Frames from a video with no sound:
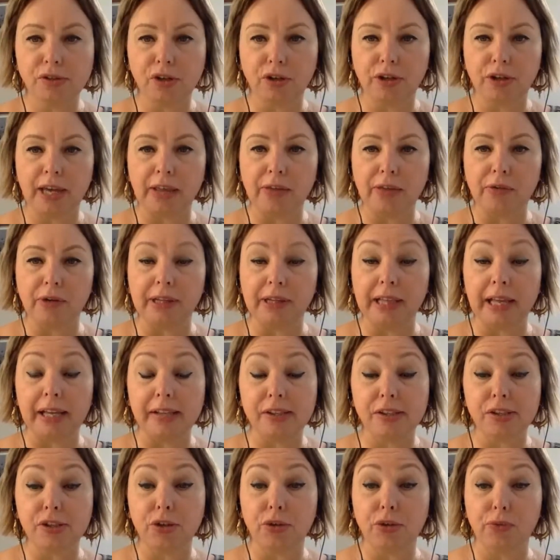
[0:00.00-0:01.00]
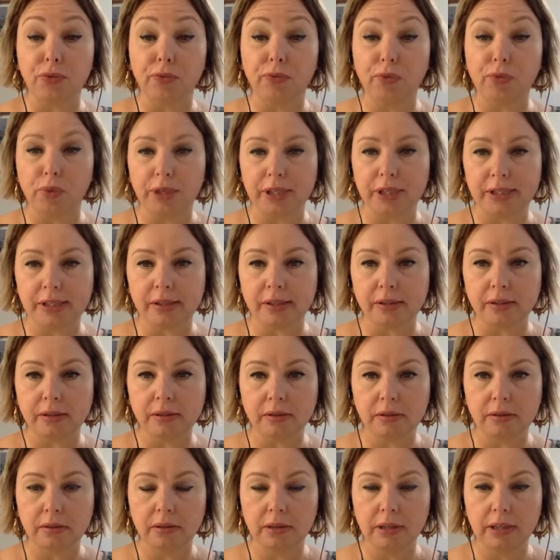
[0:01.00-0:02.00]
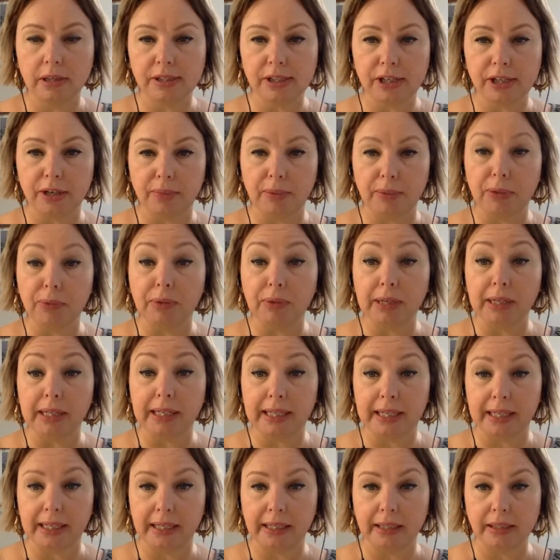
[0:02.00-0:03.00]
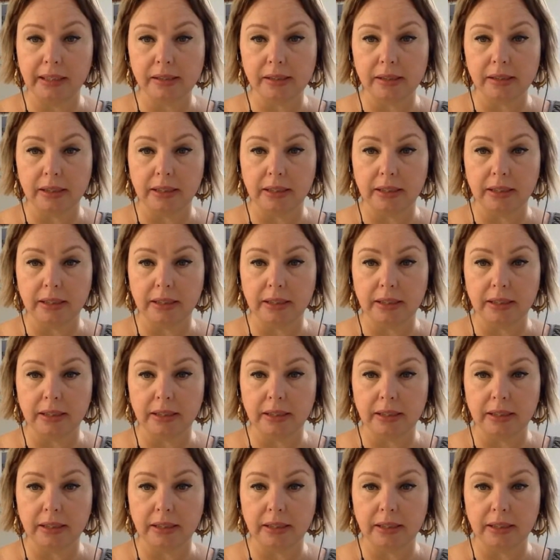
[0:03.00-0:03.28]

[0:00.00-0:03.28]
gathering that student voice is going to be really key, isn't